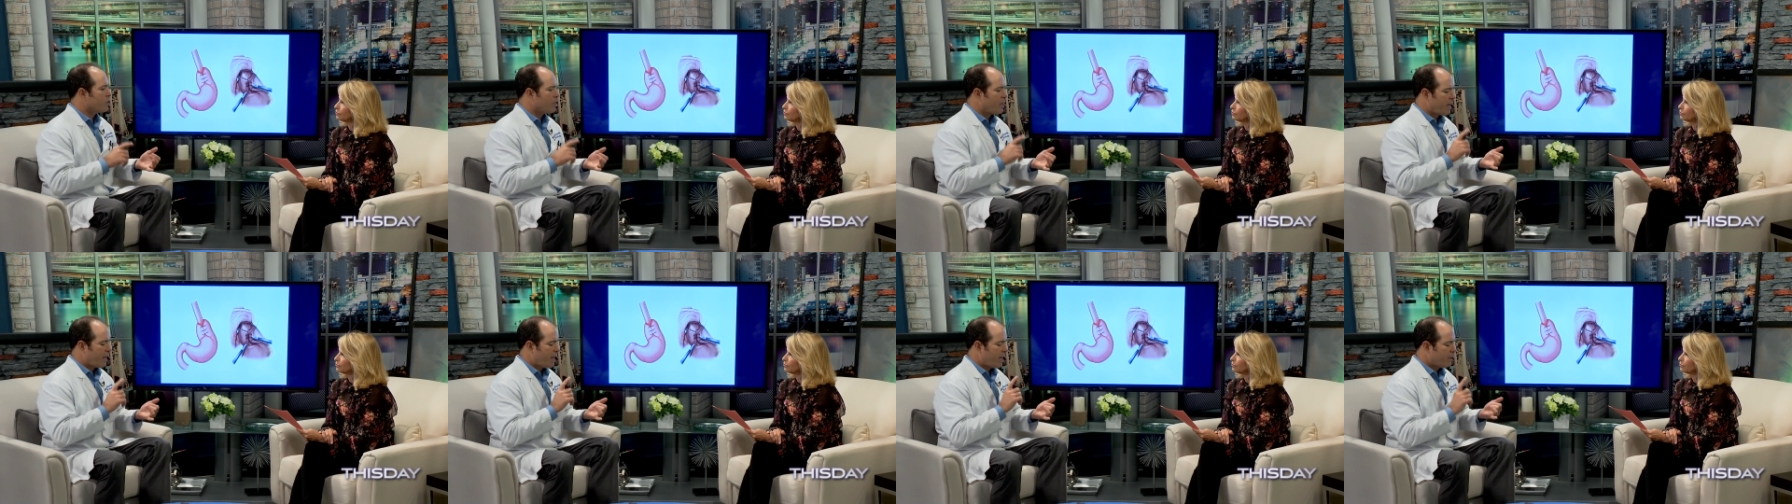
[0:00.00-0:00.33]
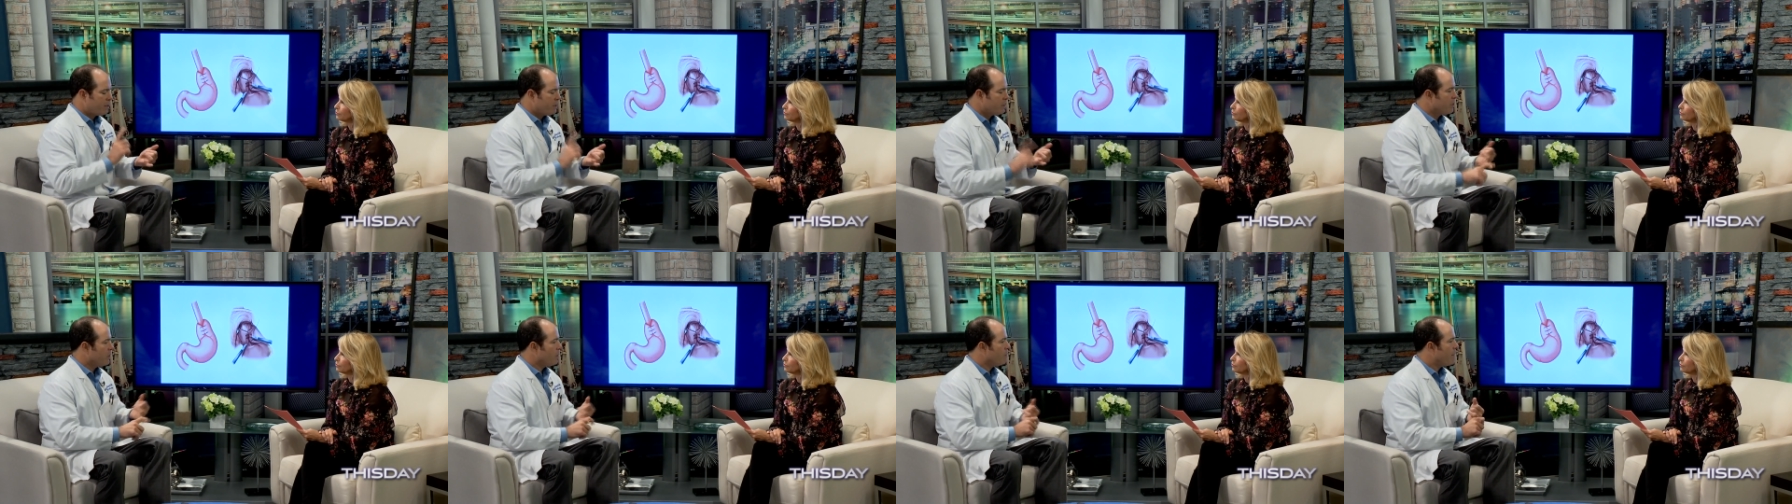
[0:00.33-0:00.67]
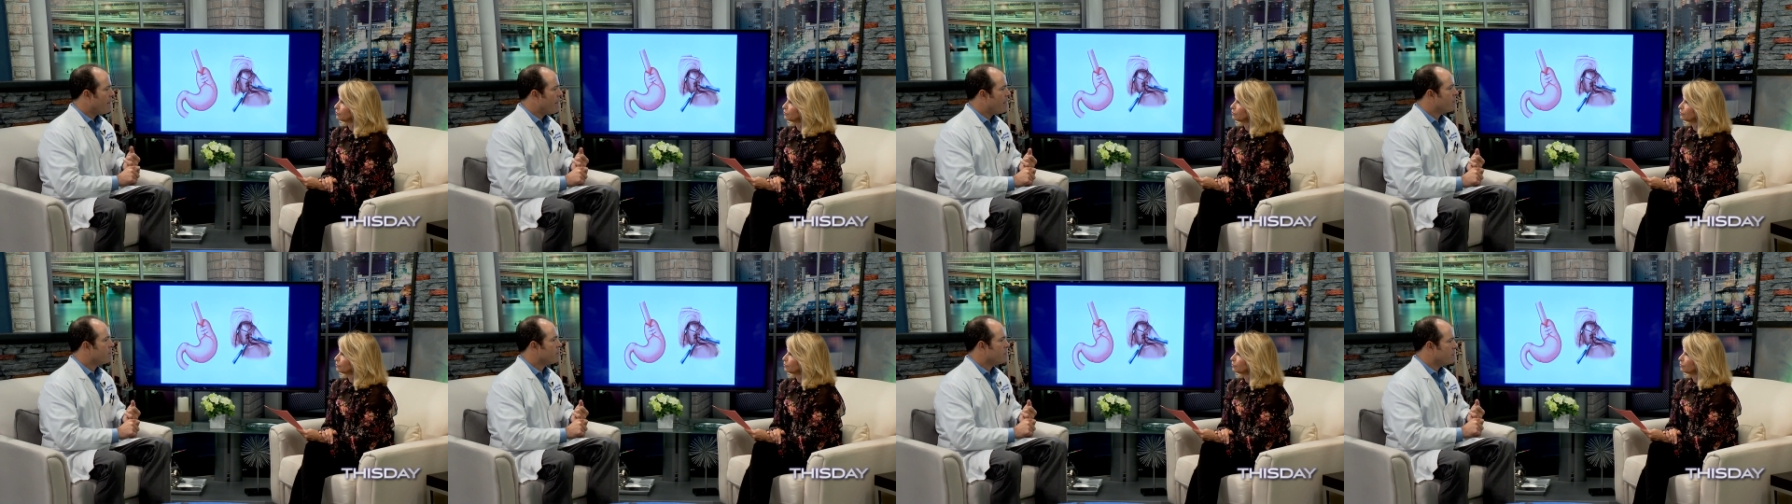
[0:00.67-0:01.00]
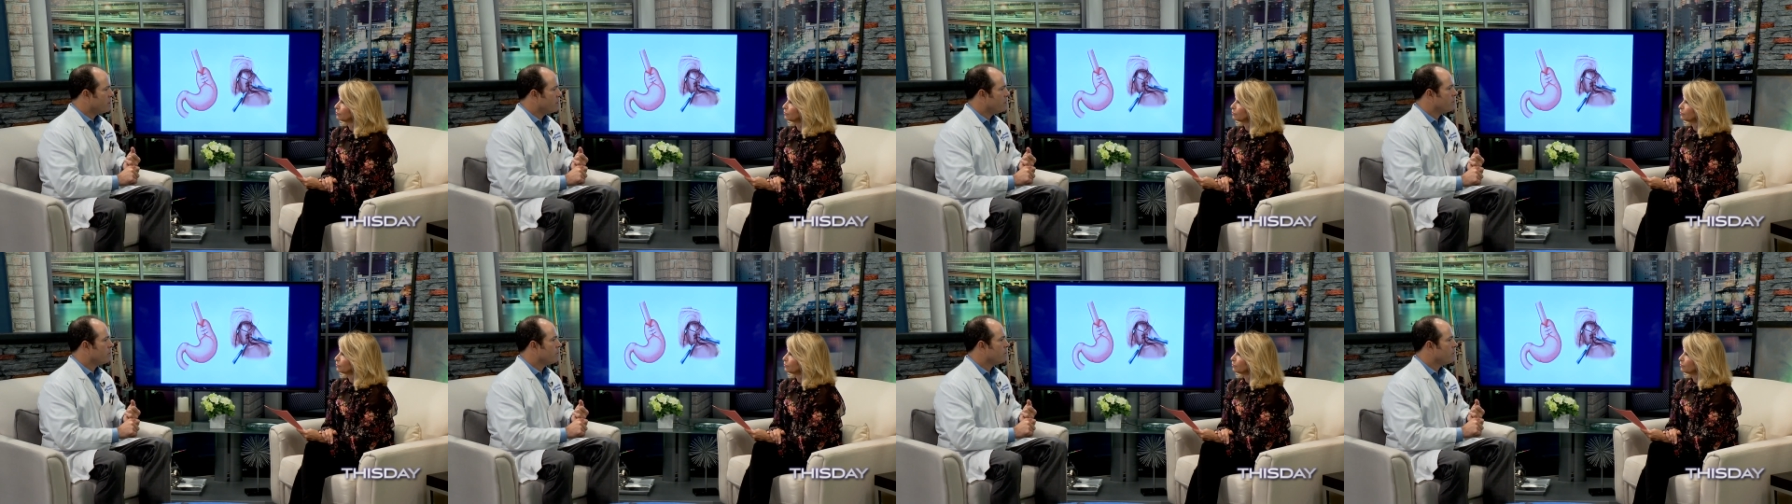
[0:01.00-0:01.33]
I had to go out
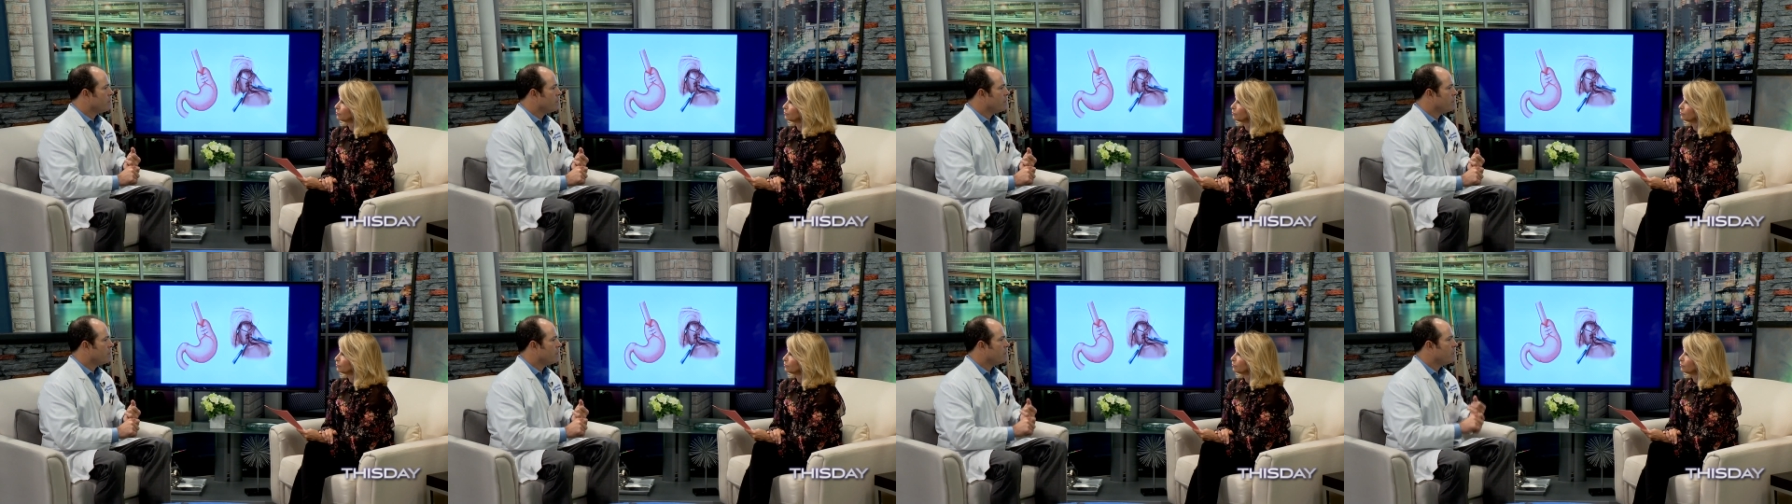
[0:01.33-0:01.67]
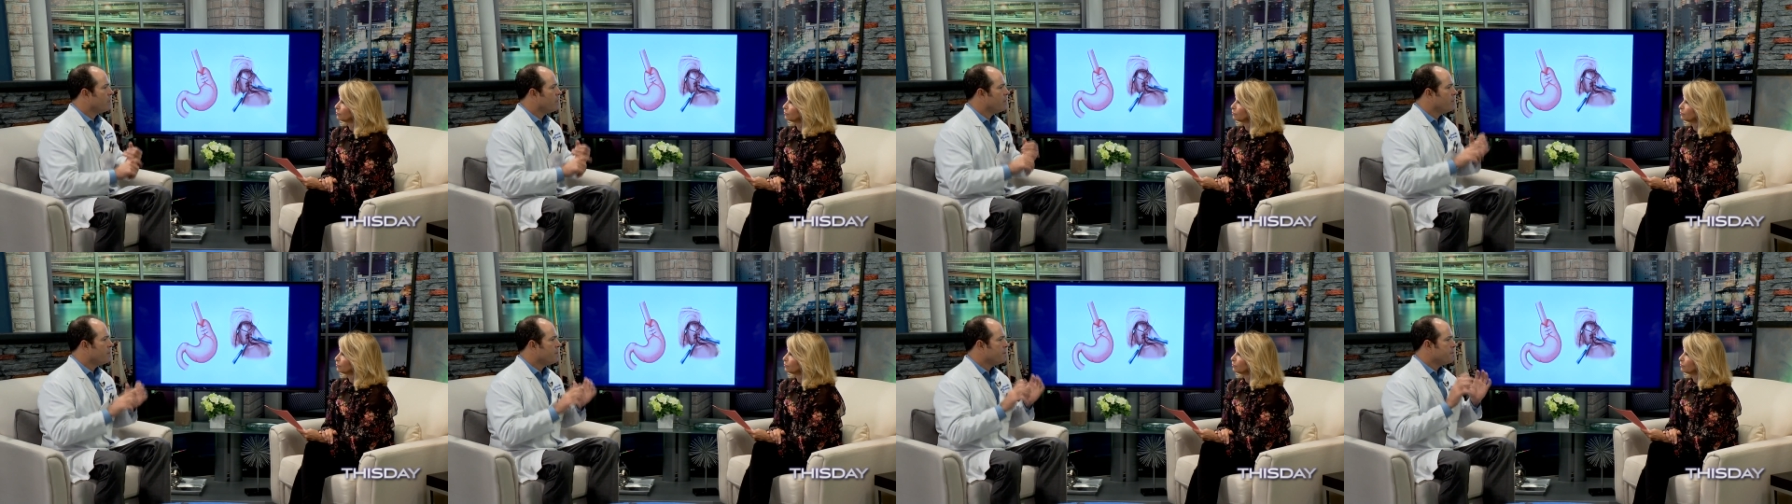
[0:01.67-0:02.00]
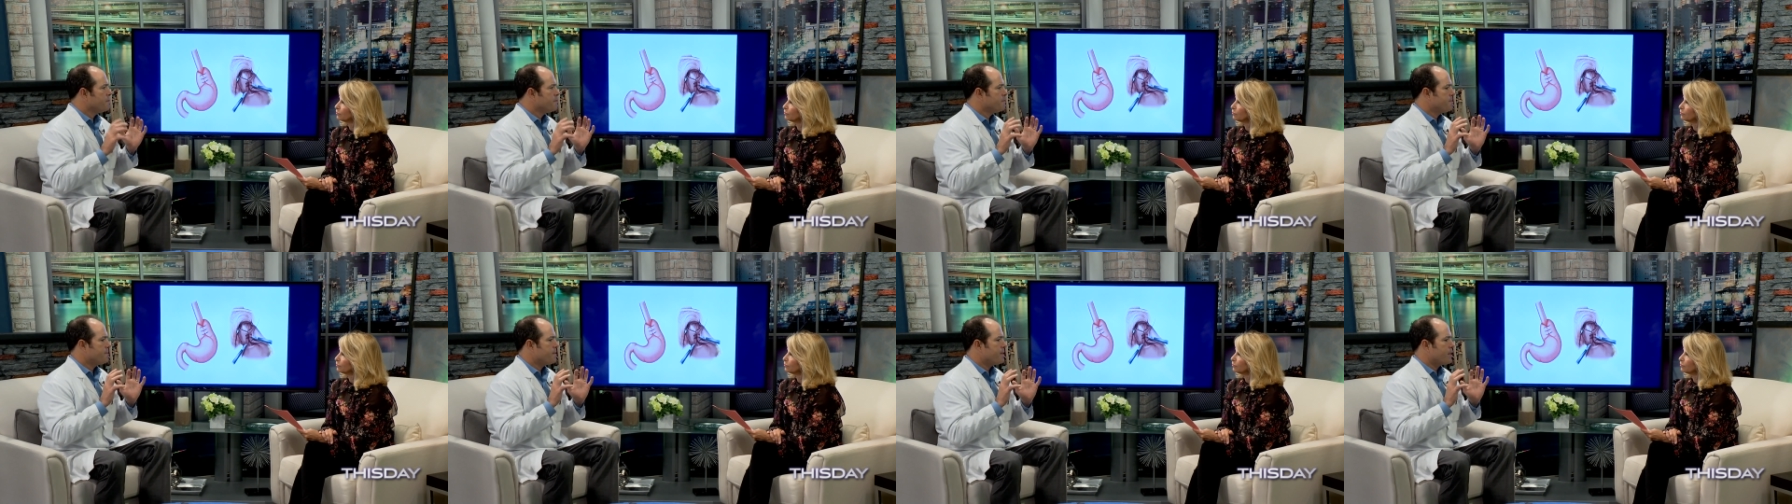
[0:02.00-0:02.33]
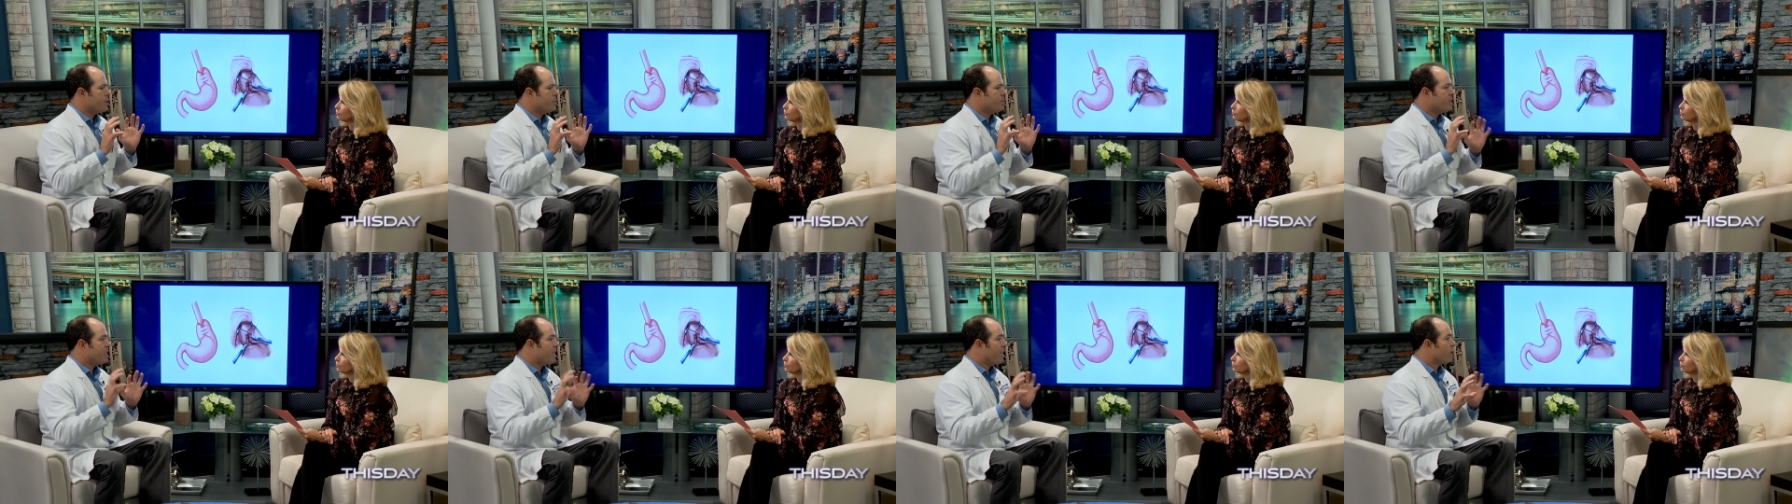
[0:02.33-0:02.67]
to the
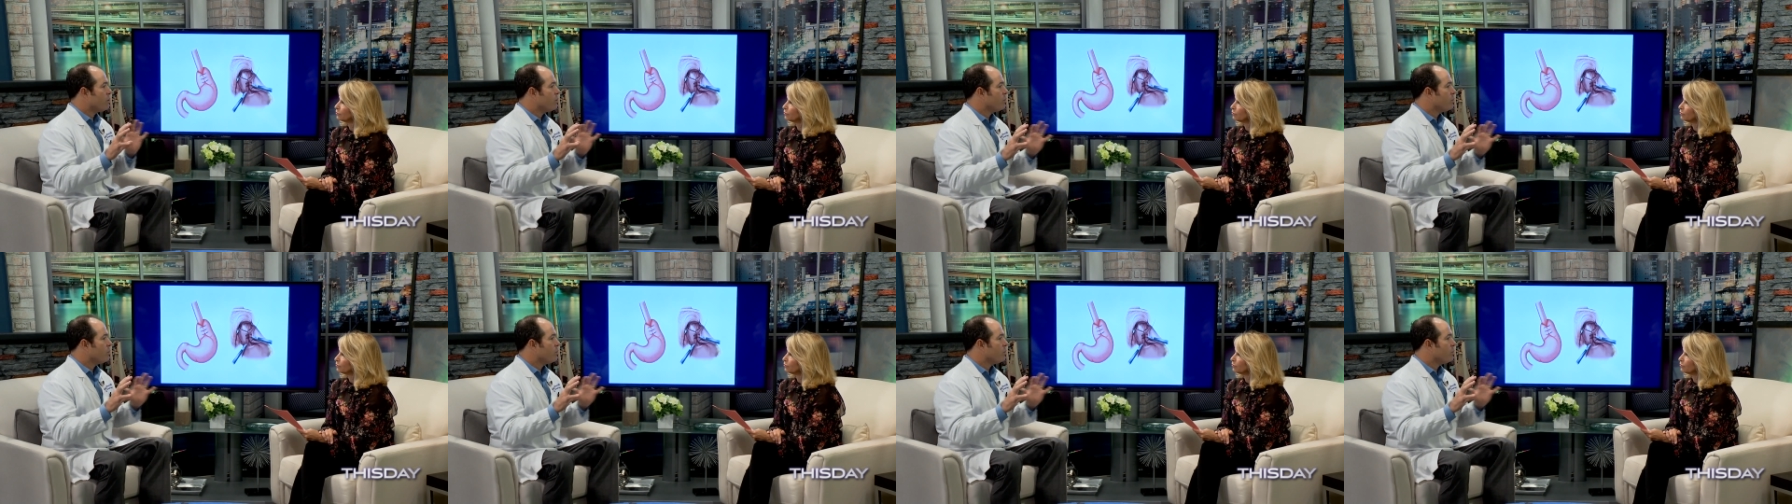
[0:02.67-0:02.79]
um, San